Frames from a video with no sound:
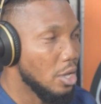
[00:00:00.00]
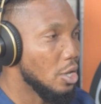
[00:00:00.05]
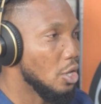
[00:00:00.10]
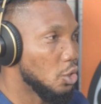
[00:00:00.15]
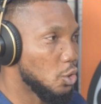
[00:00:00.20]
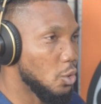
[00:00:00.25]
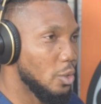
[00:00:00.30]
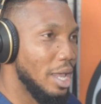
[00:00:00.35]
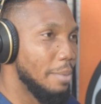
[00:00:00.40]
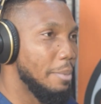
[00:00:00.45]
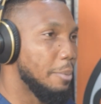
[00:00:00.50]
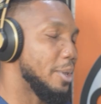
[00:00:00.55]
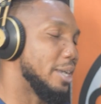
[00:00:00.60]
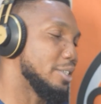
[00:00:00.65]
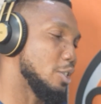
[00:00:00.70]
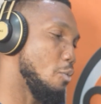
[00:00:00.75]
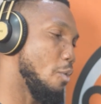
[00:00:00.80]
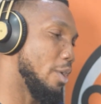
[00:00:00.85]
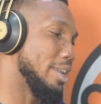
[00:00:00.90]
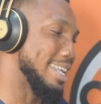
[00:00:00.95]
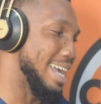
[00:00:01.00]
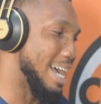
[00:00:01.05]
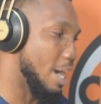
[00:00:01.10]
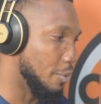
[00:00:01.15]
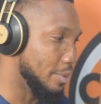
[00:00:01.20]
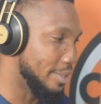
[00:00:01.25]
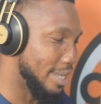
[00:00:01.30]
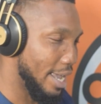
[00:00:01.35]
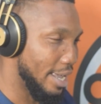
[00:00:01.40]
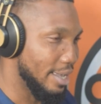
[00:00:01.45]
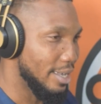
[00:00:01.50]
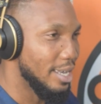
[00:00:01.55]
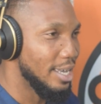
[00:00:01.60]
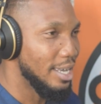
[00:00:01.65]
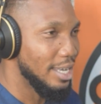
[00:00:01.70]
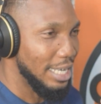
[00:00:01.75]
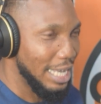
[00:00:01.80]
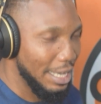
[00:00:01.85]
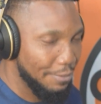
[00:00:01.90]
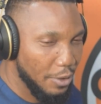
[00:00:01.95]
So let me pass a warning out there.
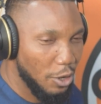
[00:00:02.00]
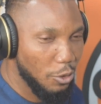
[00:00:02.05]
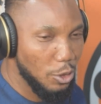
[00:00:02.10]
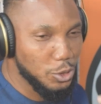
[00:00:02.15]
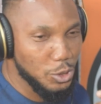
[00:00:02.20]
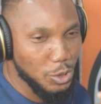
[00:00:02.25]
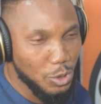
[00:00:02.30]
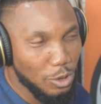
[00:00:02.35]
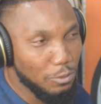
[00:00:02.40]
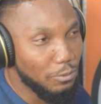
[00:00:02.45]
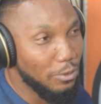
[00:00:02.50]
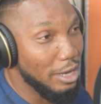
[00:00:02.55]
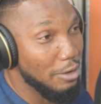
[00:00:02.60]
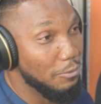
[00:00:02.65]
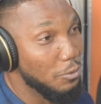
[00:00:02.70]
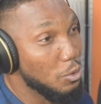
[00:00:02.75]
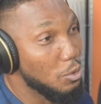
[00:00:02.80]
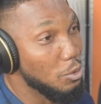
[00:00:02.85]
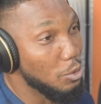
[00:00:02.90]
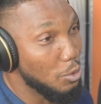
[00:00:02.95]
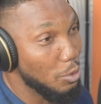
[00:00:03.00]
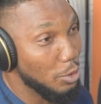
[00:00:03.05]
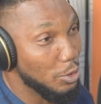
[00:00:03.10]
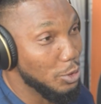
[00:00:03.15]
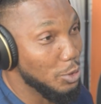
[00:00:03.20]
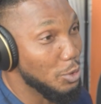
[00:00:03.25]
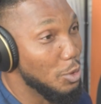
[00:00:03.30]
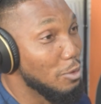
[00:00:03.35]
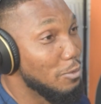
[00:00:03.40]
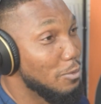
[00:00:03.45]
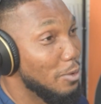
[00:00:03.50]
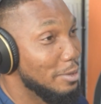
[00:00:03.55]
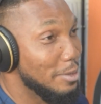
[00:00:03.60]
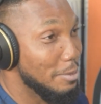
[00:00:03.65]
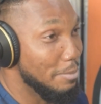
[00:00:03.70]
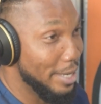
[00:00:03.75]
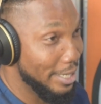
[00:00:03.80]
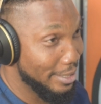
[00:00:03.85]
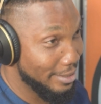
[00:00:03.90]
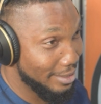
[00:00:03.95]
If you're going to go for a vocal coach, go for
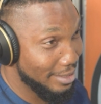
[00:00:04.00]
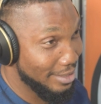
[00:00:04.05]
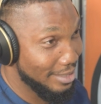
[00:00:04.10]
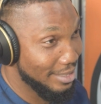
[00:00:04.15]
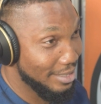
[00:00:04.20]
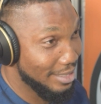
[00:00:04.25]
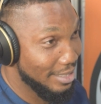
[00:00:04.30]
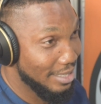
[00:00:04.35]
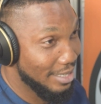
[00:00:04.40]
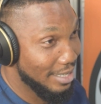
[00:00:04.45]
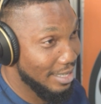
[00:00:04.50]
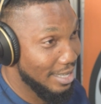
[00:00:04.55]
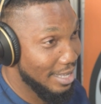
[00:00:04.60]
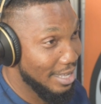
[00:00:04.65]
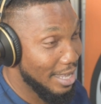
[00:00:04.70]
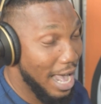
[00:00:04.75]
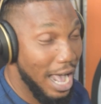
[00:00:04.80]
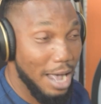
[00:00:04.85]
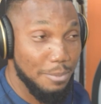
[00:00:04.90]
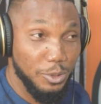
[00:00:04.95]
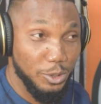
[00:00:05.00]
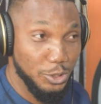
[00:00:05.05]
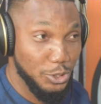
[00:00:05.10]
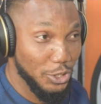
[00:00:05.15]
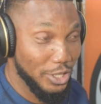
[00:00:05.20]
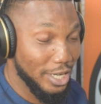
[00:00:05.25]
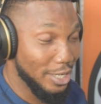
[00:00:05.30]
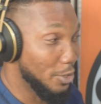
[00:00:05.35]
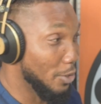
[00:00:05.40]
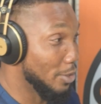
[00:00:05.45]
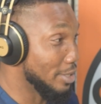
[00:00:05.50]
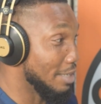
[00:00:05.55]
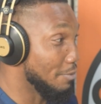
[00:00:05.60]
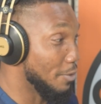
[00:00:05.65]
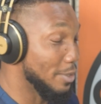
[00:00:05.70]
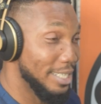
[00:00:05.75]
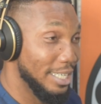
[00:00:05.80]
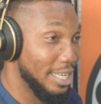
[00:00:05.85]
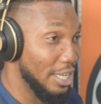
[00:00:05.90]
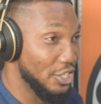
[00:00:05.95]
the best. I'm not joking. Don't
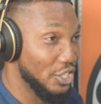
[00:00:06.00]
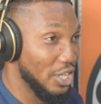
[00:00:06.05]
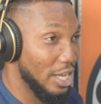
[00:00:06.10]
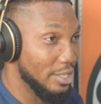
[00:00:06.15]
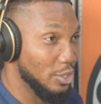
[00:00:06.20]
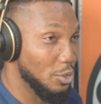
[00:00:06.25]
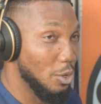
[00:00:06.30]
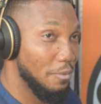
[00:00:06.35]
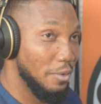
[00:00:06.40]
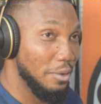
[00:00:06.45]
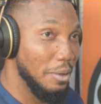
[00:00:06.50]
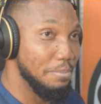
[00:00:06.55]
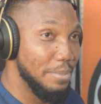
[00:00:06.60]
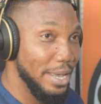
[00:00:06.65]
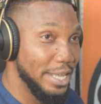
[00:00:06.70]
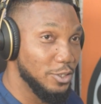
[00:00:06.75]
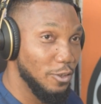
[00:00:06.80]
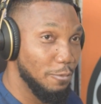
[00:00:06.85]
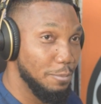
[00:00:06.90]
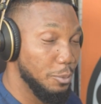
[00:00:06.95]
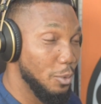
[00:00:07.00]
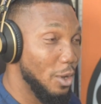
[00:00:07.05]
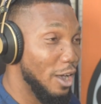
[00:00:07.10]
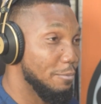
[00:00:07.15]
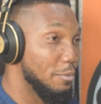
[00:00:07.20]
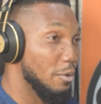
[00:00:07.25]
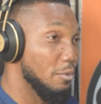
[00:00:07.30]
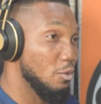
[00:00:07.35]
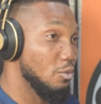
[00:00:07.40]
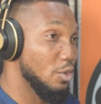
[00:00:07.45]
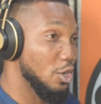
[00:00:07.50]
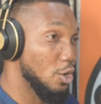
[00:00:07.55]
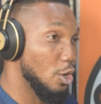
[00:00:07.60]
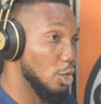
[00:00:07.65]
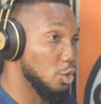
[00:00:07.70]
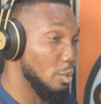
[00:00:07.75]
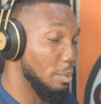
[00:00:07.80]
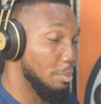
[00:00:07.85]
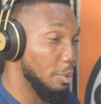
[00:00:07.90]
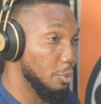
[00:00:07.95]
even take a chance. Go for the best of people who have proven
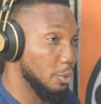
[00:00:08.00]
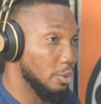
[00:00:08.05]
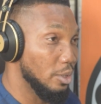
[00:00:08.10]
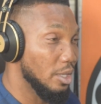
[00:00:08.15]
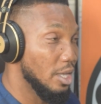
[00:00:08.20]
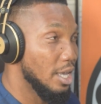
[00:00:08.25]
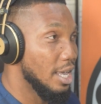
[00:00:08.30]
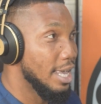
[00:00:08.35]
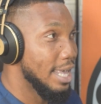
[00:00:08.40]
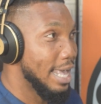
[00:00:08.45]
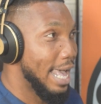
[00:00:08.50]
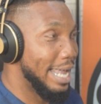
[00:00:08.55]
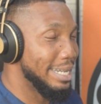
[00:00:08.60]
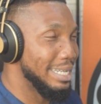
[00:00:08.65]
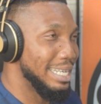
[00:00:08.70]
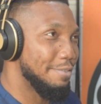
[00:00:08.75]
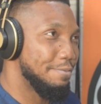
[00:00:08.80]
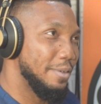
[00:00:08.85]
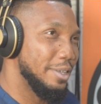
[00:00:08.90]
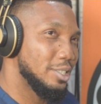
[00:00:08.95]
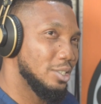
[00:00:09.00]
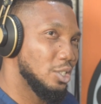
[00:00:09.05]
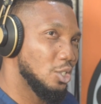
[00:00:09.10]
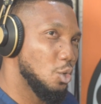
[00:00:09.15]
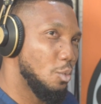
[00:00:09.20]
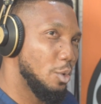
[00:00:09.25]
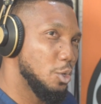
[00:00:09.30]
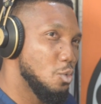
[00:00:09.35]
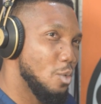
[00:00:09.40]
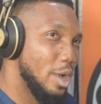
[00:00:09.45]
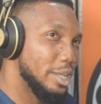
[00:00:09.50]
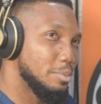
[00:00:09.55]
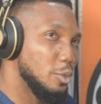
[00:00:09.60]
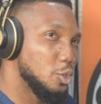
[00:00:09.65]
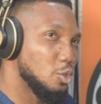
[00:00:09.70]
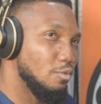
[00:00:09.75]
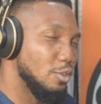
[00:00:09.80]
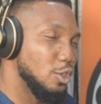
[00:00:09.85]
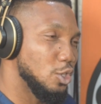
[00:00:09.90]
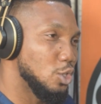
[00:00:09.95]
records with people. And if it's someone who has
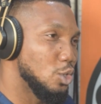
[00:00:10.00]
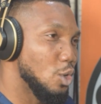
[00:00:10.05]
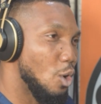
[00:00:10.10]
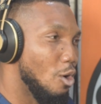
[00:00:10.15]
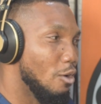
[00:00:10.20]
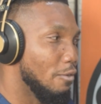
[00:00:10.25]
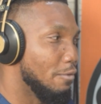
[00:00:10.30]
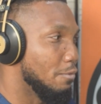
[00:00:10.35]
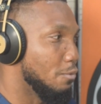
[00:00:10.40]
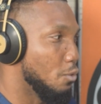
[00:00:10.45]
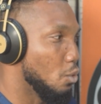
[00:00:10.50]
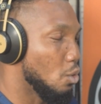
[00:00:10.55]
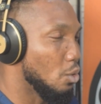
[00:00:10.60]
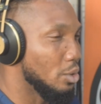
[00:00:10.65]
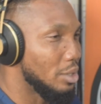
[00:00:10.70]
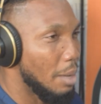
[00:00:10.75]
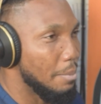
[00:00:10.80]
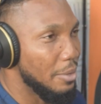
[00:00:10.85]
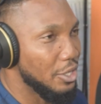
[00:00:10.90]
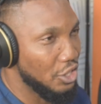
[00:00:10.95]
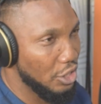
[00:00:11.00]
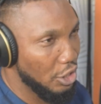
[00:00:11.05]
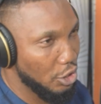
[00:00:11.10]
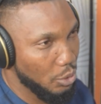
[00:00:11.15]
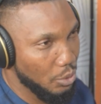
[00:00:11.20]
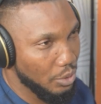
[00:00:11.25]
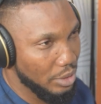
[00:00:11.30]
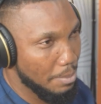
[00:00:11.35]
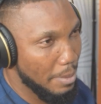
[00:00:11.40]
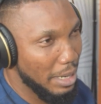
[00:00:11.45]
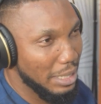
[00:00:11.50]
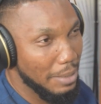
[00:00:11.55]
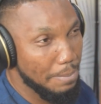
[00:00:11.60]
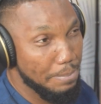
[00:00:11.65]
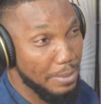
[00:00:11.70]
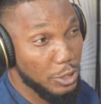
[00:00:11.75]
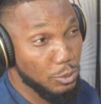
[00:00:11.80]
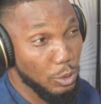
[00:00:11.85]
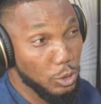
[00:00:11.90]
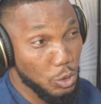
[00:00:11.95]
been to resolve vocal damage issues, it might be
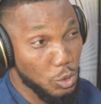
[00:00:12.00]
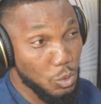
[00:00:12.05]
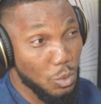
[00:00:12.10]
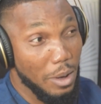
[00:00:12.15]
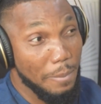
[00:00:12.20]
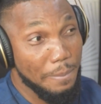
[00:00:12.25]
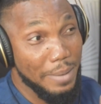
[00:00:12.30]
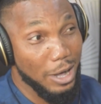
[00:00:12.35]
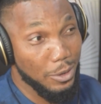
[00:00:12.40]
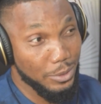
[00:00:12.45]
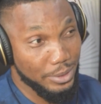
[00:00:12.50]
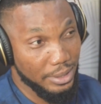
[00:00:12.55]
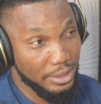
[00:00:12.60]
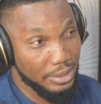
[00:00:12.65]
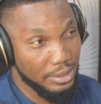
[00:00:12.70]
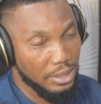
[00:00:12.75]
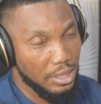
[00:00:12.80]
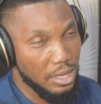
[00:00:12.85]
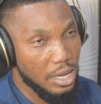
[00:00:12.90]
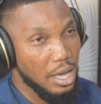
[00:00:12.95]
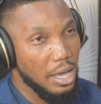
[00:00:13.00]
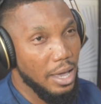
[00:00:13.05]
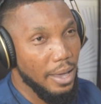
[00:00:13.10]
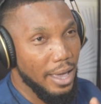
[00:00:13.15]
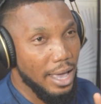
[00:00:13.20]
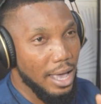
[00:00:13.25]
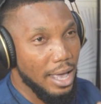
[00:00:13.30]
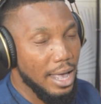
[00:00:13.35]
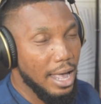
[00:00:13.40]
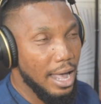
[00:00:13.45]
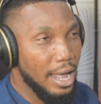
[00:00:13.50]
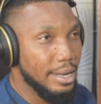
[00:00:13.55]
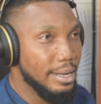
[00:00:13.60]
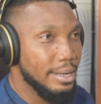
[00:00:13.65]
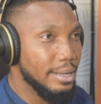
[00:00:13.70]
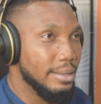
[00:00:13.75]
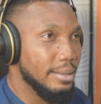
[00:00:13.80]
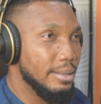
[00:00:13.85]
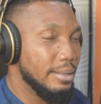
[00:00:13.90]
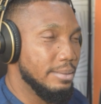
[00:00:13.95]
the best way to go about it.
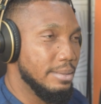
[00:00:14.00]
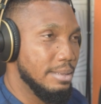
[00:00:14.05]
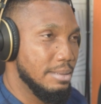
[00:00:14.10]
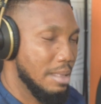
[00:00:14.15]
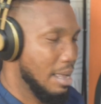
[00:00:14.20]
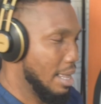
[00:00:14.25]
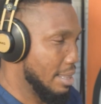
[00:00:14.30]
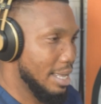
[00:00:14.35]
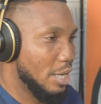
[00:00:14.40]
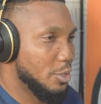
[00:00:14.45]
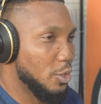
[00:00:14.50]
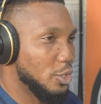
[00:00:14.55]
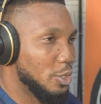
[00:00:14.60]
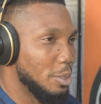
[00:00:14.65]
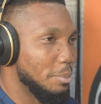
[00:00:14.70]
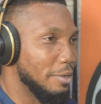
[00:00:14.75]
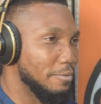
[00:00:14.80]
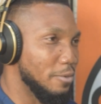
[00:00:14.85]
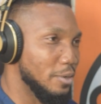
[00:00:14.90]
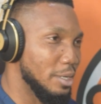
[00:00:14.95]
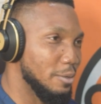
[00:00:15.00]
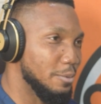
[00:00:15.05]
And I think I'll just stop there for now.